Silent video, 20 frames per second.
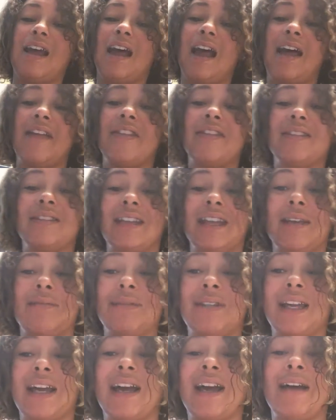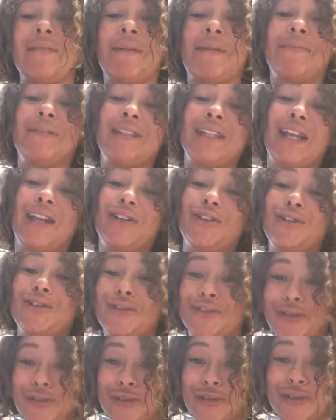At the same time, I'm staying
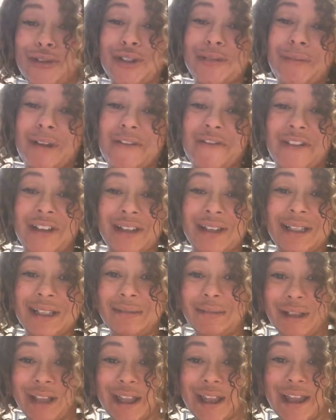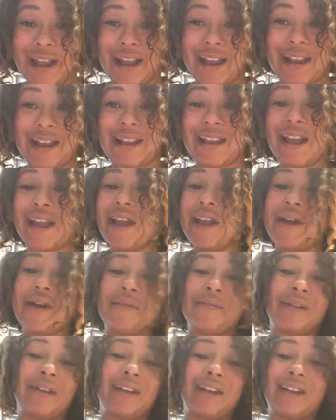true to my fitness plan
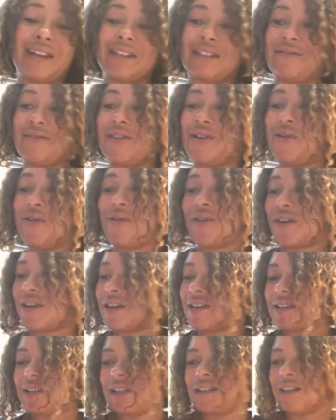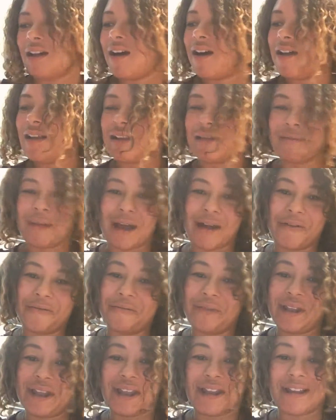because, of course, it's all
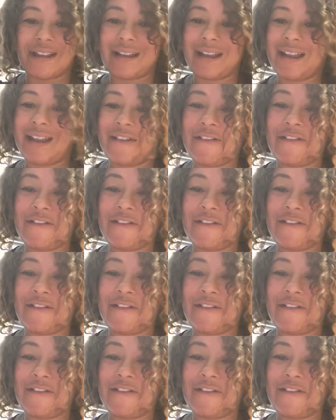about being